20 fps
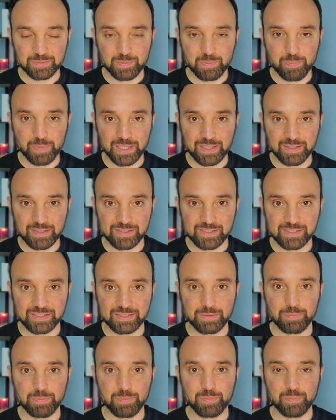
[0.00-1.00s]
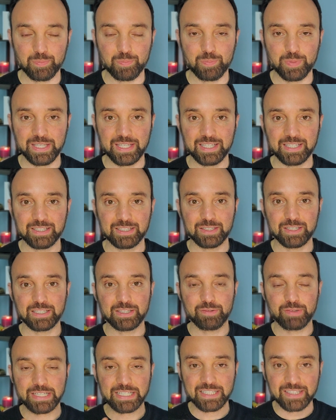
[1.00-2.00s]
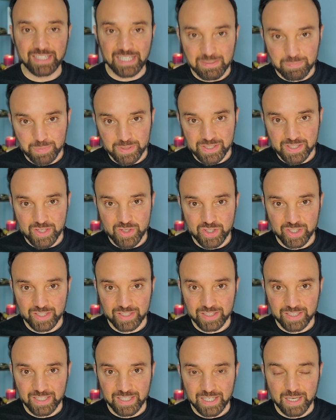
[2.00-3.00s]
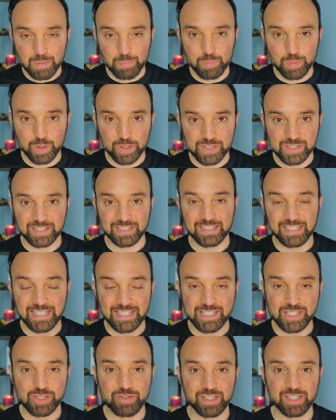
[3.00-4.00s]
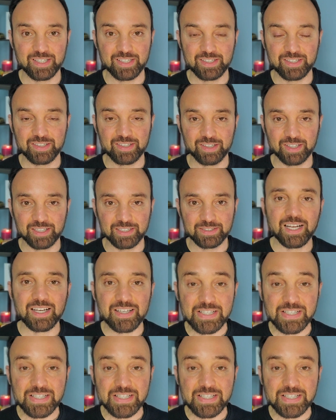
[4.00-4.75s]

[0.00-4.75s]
because being in a reclined position puts less strain on your heart.